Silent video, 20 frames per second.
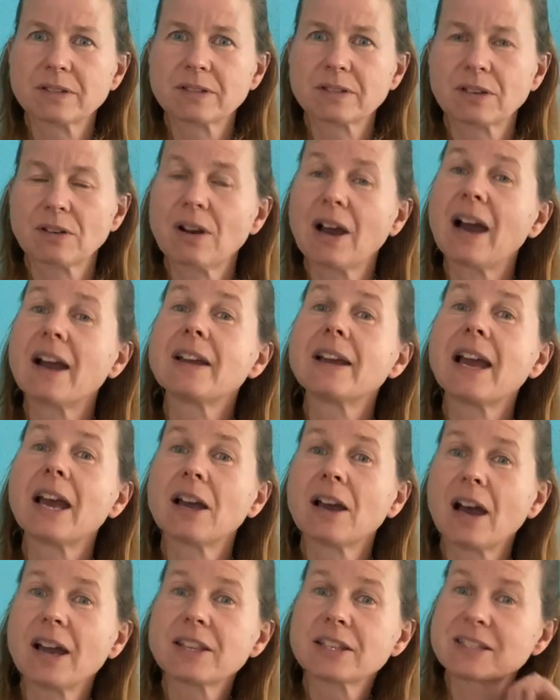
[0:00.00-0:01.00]
So
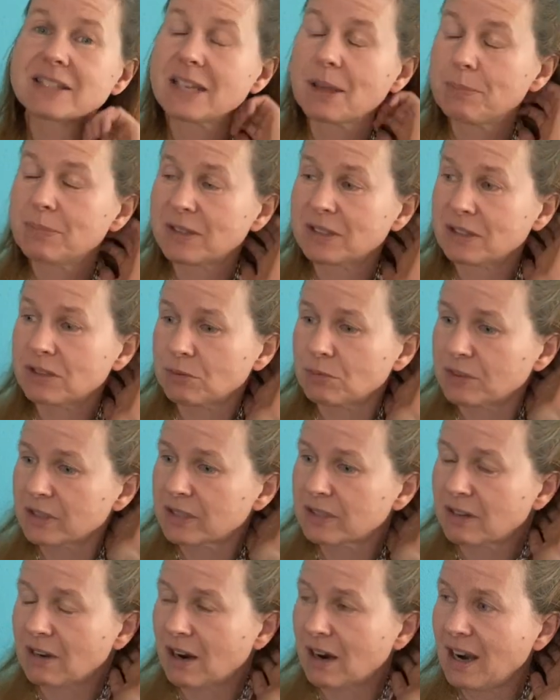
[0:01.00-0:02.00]
I stepped into his
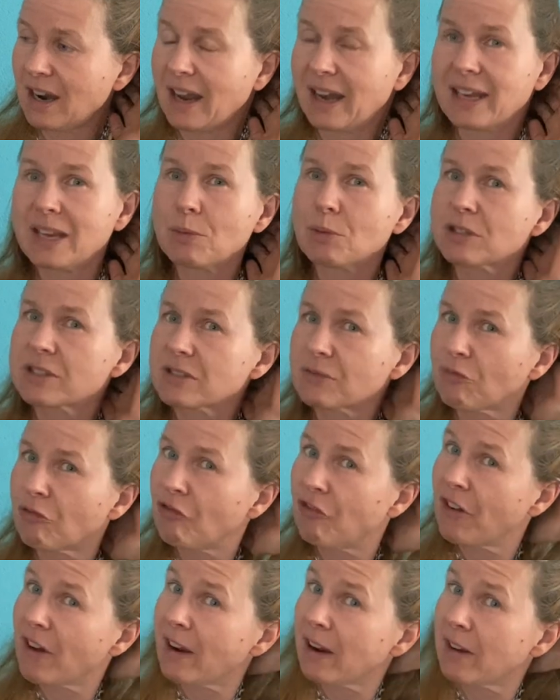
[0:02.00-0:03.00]
car and he was
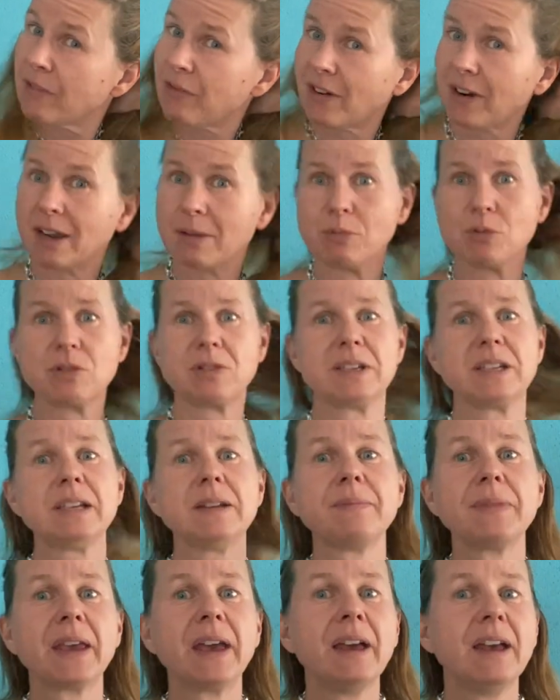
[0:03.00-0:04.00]
very, very
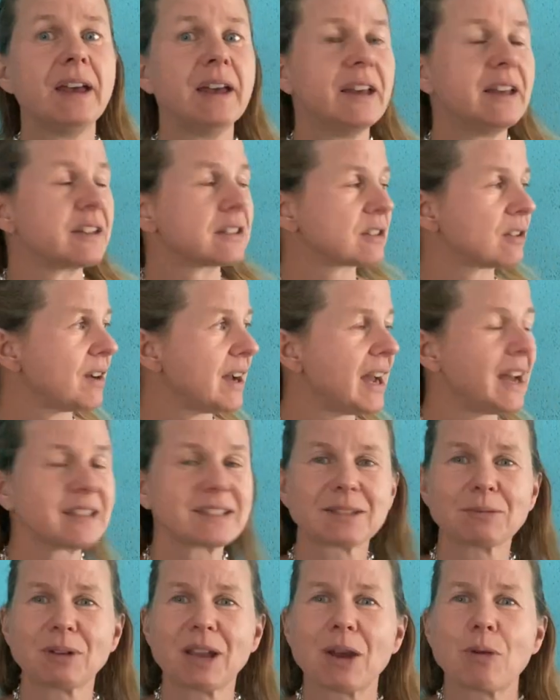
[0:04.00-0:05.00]
moody. So I
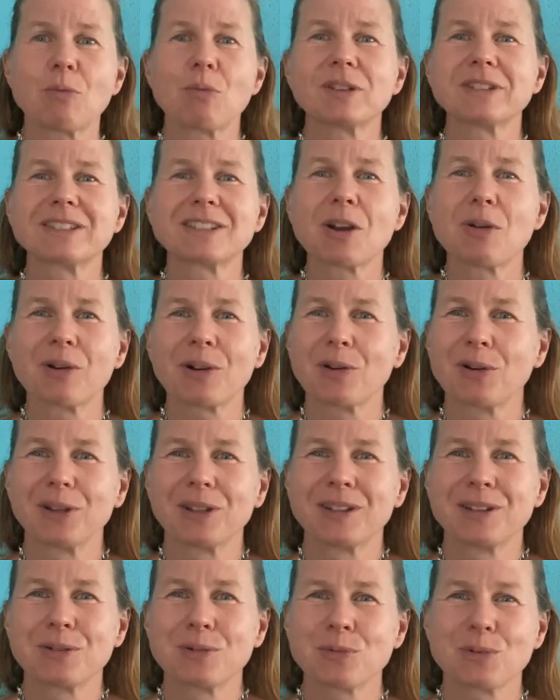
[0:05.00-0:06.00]
asked him like, what's going
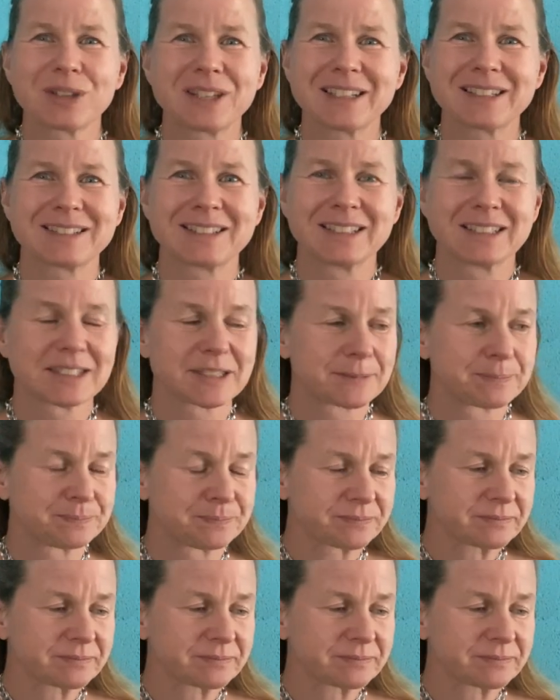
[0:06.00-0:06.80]
on? What is this?